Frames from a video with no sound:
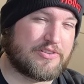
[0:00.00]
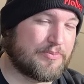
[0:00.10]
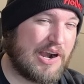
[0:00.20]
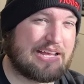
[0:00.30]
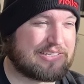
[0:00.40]

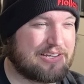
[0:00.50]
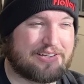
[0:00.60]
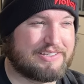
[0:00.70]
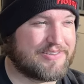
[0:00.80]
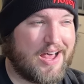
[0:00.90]
Nebraska
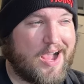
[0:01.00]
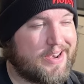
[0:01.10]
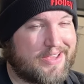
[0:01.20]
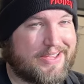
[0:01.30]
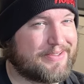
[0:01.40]
is
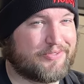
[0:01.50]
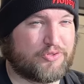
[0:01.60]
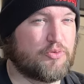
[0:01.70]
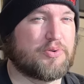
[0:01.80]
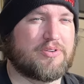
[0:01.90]
not a
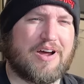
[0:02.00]
super